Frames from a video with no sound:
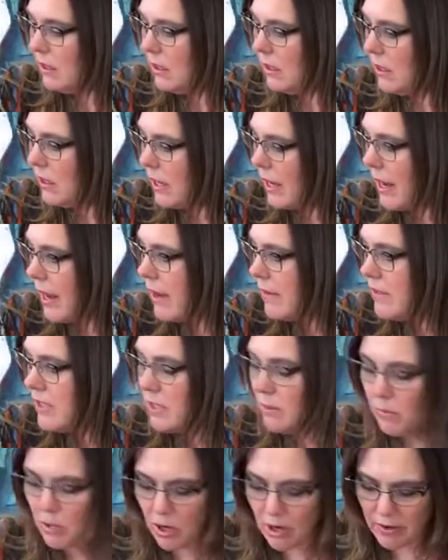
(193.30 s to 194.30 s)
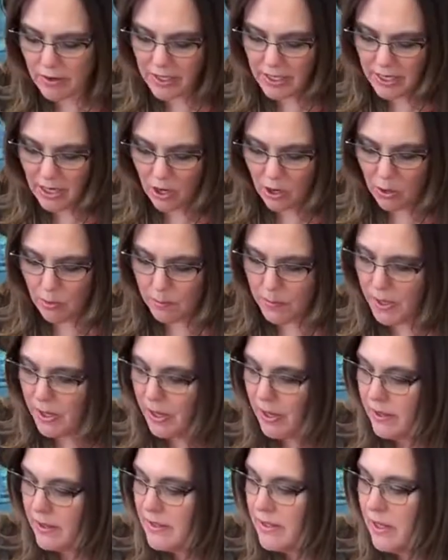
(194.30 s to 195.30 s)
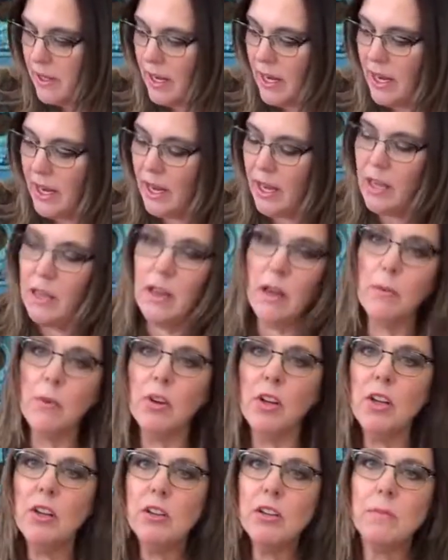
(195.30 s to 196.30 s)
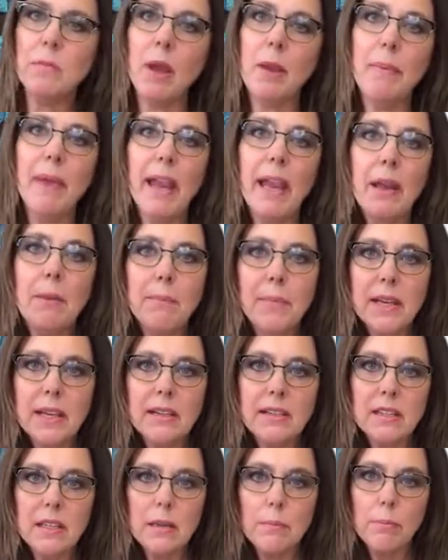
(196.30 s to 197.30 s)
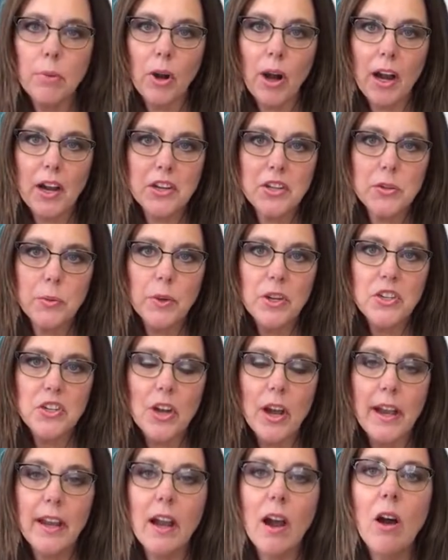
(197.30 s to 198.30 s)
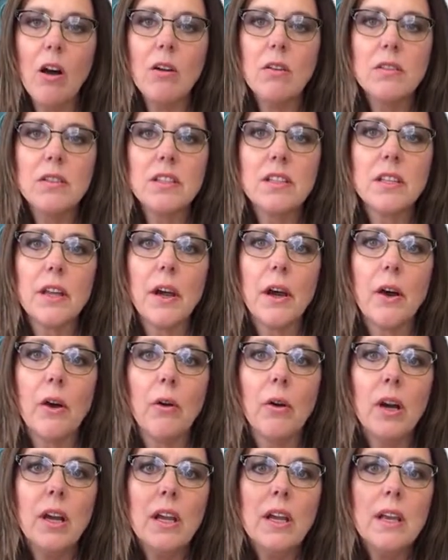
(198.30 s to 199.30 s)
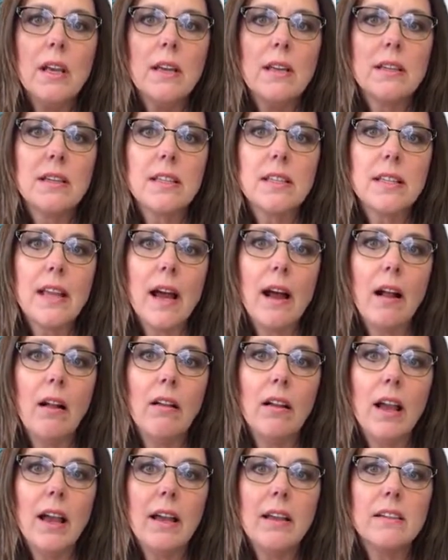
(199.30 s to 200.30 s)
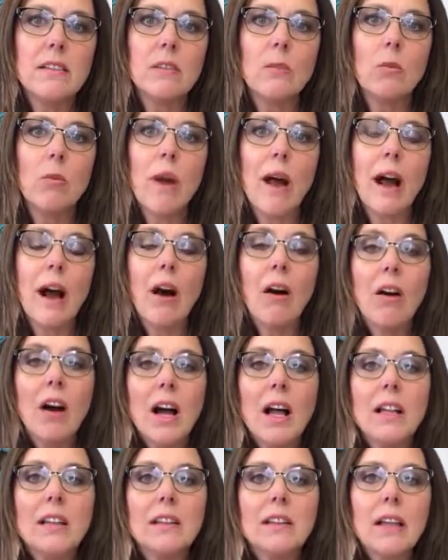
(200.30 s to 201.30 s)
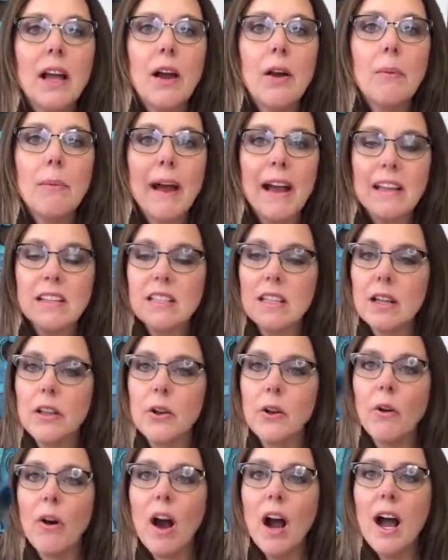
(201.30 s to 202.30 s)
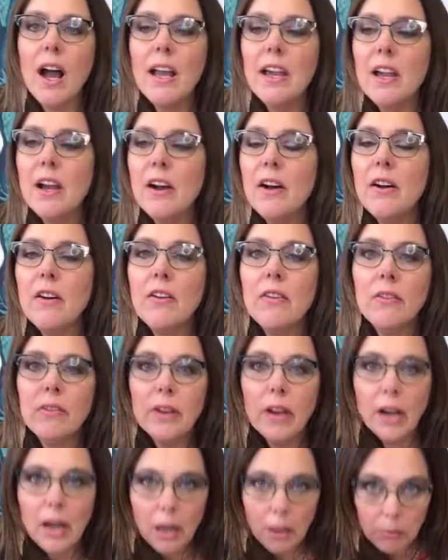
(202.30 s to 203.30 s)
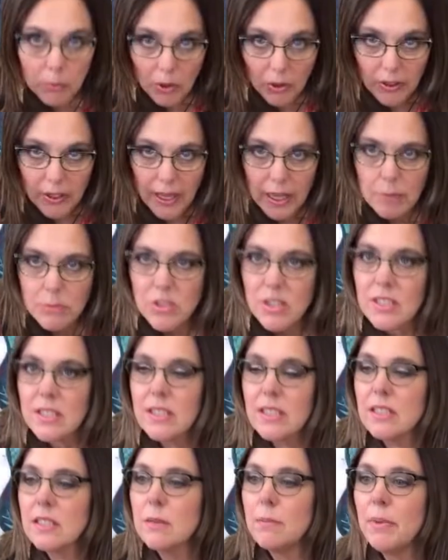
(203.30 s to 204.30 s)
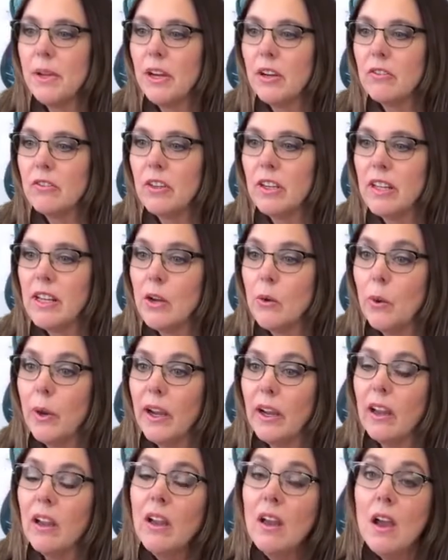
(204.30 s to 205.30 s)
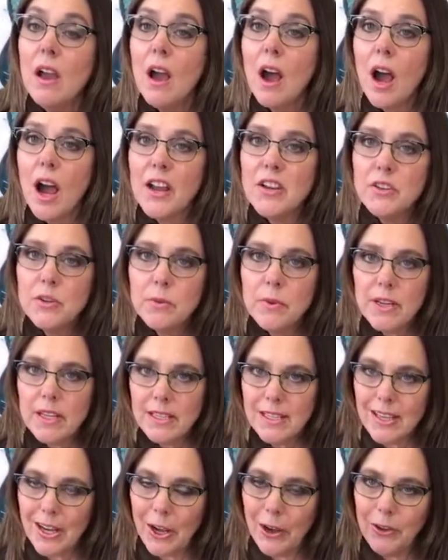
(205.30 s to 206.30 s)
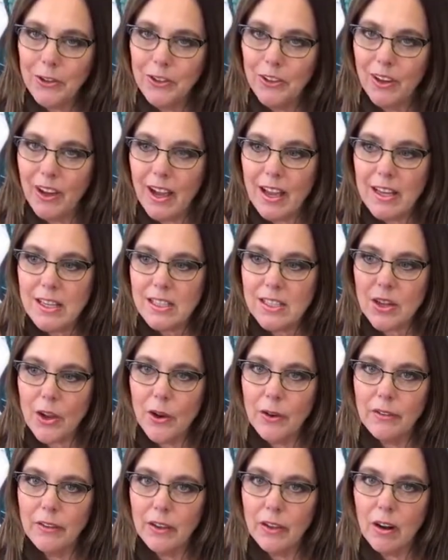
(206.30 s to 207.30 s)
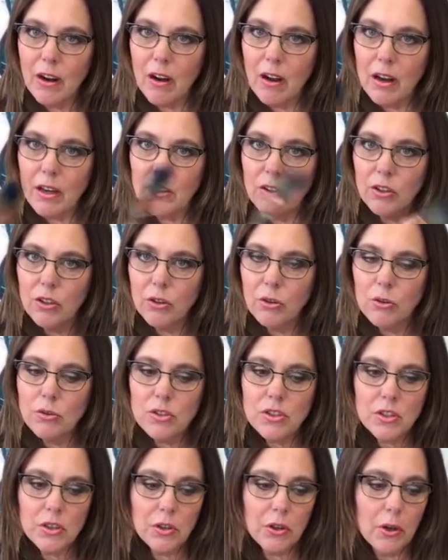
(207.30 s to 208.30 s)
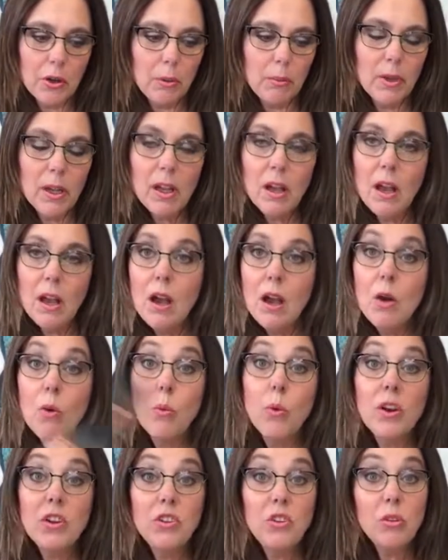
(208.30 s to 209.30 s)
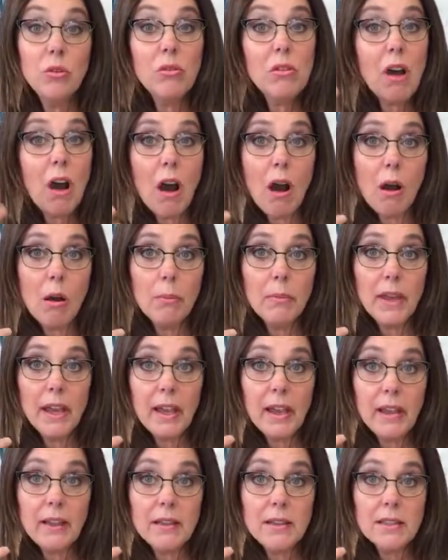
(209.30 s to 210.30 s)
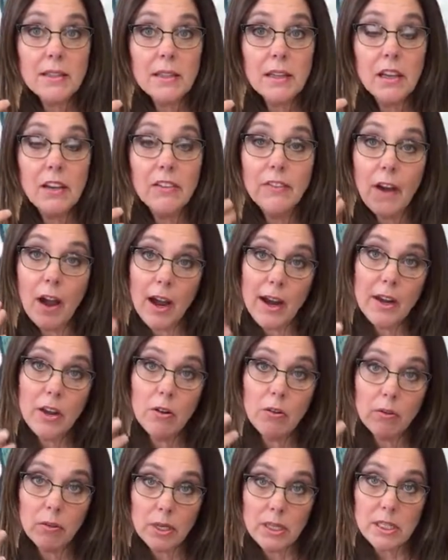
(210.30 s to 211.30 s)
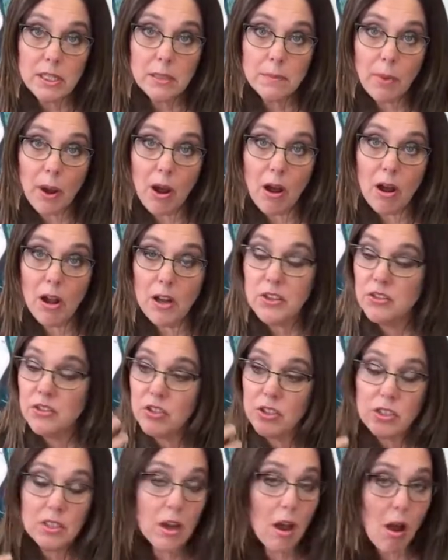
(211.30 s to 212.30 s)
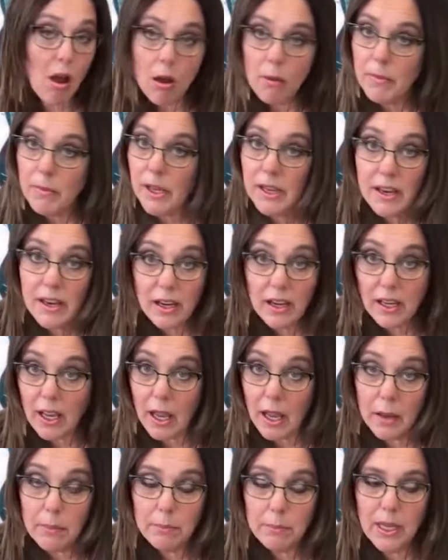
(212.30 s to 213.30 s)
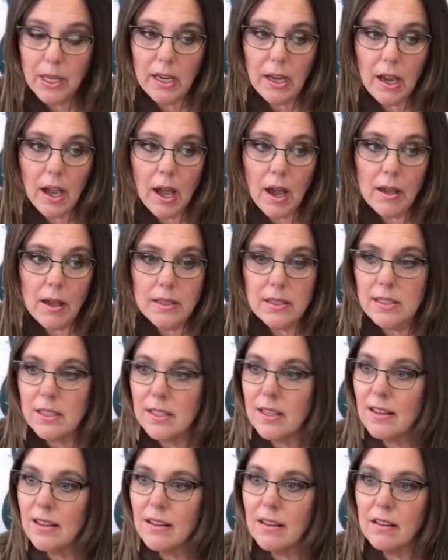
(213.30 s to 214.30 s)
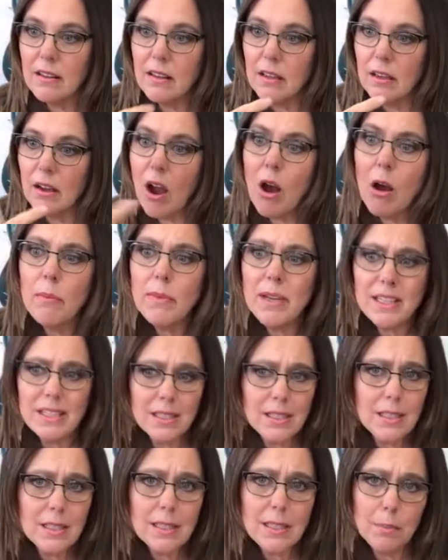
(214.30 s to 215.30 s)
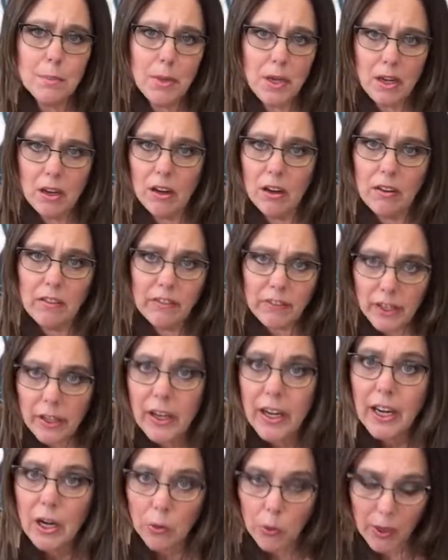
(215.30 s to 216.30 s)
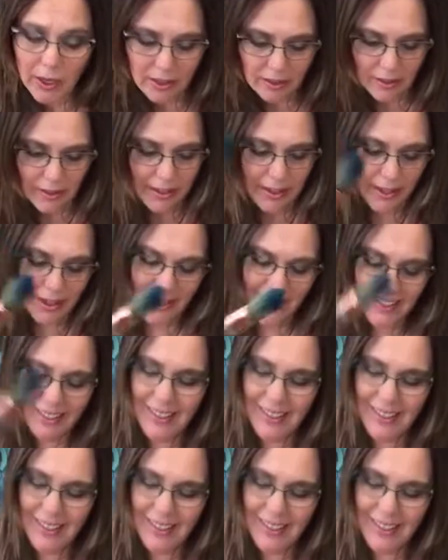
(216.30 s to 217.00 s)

And I have some already opened, and I'm going to use my Paint Pixie brush, which I also sell as well. Hello, Maslin, Ohio. Your name just disappeared really quick. I do want to tell you guys, over on YouTube, when you comment, if I don't respond, just comment again, because the comments disappear very quickly.